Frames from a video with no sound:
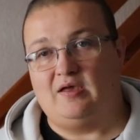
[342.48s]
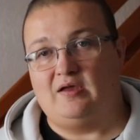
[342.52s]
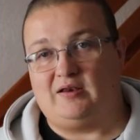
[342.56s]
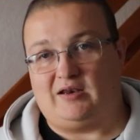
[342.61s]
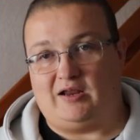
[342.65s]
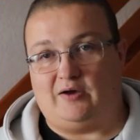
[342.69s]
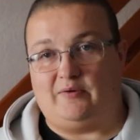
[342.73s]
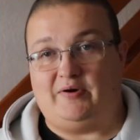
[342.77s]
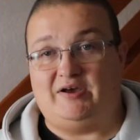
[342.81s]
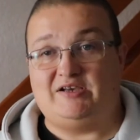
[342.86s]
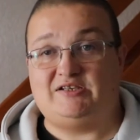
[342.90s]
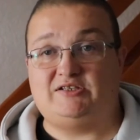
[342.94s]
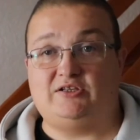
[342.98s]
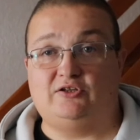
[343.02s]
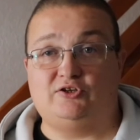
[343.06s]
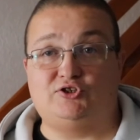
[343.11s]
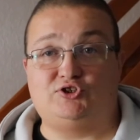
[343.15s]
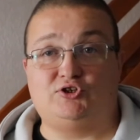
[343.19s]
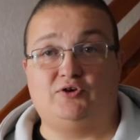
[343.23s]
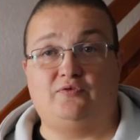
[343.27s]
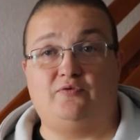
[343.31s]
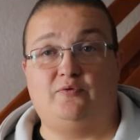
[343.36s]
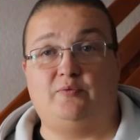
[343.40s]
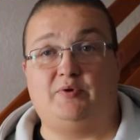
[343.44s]
Now I still
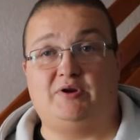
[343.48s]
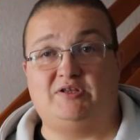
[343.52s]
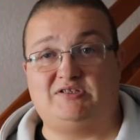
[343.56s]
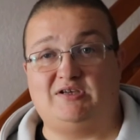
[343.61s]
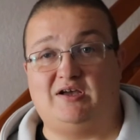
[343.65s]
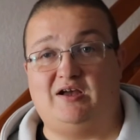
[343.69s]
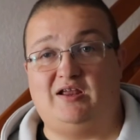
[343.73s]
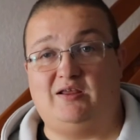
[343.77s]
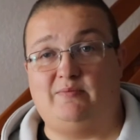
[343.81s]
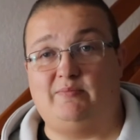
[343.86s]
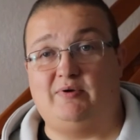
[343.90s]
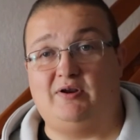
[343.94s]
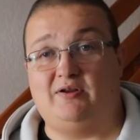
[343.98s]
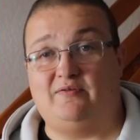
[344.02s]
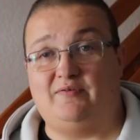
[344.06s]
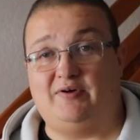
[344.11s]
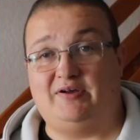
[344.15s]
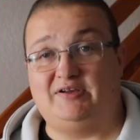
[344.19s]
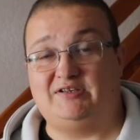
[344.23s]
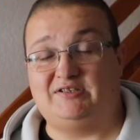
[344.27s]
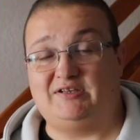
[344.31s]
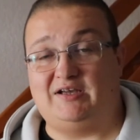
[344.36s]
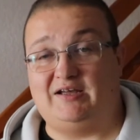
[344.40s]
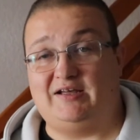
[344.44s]
suffer with a tiny bit of
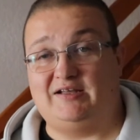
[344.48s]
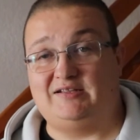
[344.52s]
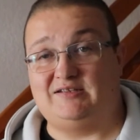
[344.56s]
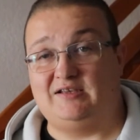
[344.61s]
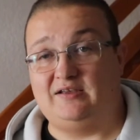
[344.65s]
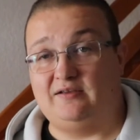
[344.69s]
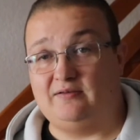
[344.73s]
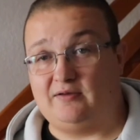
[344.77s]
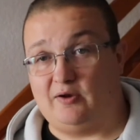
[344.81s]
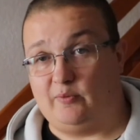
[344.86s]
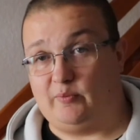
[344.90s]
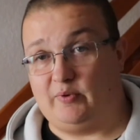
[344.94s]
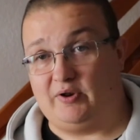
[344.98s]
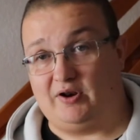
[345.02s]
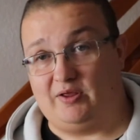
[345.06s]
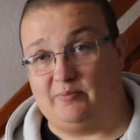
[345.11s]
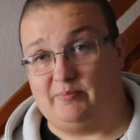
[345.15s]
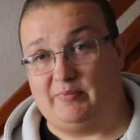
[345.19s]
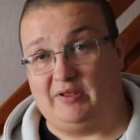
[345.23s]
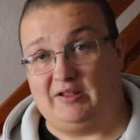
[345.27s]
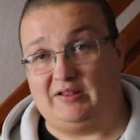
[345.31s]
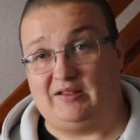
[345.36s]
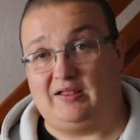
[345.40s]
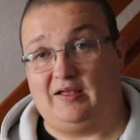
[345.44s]
anxiety, I will
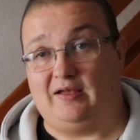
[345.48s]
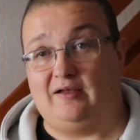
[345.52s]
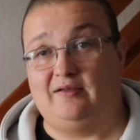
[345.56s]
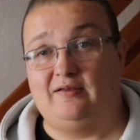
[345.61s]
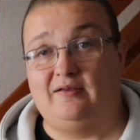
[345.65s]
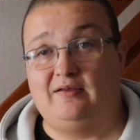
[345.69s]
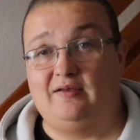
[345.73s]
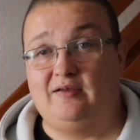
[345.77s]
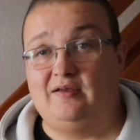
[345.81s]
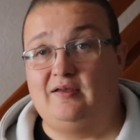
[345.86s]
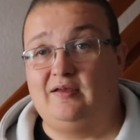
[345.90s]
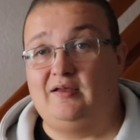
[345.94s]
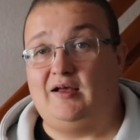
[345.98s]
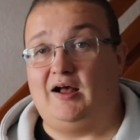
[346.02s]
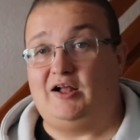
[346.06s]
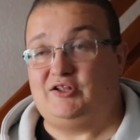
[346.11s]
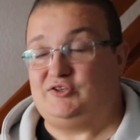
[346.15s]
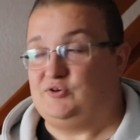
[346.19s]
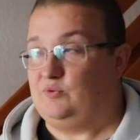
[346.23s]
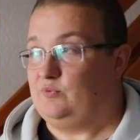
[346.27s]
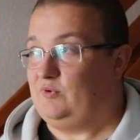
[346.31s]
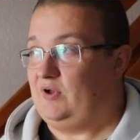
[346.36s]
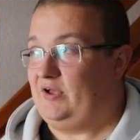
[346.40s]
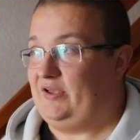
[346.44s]
admit that. I
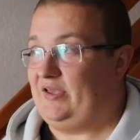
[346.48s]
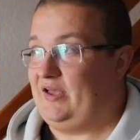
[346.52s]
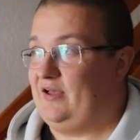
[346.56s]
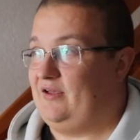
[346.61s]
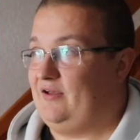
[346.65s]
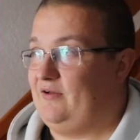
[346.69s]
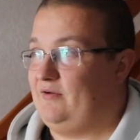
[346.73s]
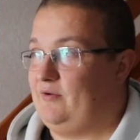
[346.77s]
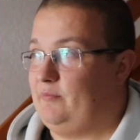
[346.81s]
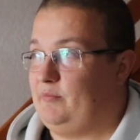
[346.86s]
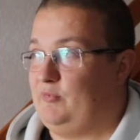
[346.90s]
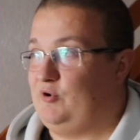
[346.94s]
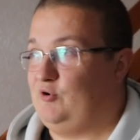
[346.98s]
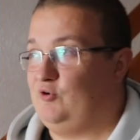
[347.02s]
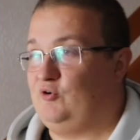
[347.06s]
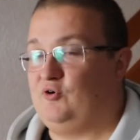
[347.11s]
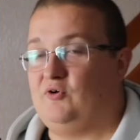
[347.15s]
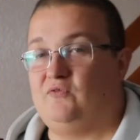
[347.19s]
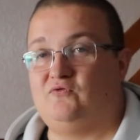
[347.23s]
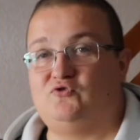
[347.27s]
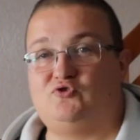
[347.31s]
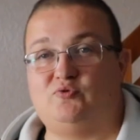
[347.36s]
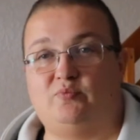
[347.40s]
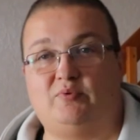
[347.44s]
don't, Again, get, I've been
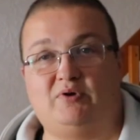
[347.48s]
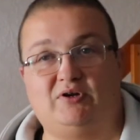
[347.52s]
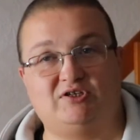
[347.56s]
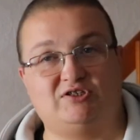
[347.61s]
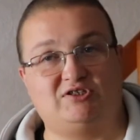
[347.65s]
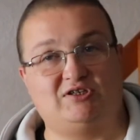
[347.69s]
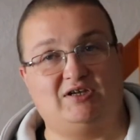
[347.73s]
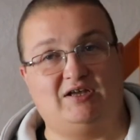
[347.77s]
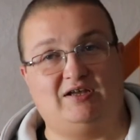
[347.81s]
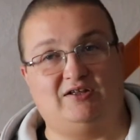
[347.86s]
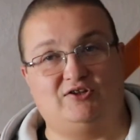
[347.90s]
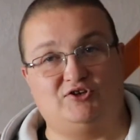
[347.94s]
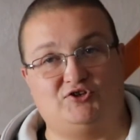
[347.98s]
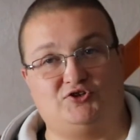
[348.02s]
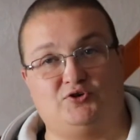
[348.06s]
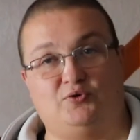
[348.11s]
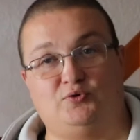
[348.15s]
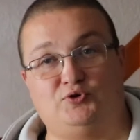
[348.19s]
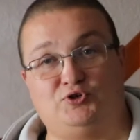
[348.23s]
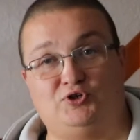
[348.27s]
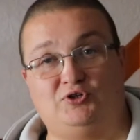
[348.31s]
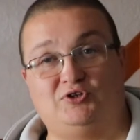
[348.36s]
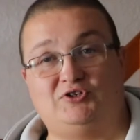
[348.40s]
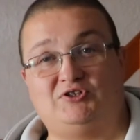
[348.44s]
uncomfortable in certain
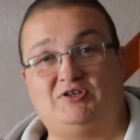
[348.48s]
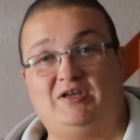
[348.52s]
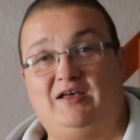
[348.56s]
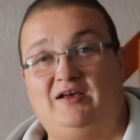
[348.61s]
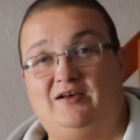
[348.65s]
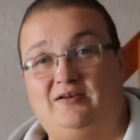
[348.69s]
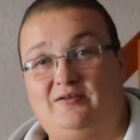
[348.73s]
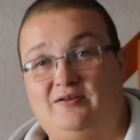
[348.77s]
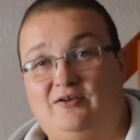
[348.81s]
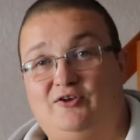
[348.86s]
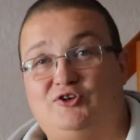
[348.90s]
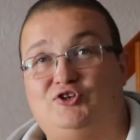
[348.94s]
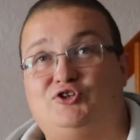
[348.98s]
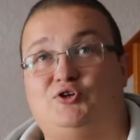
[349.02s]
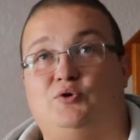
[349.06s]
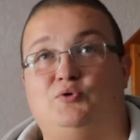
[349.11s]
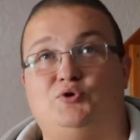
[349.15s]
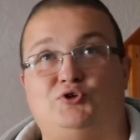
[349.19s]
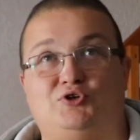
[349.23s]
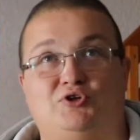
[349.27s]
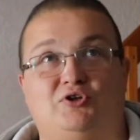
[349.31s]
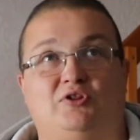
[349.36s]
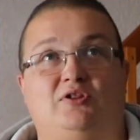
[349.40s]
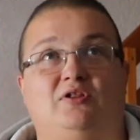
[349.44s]
social,
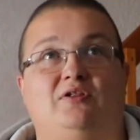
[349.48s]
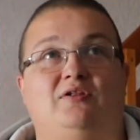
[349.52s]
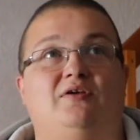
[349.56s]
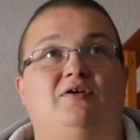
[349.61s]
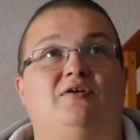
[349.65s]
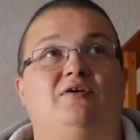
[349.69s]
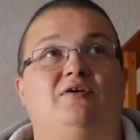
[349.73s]
social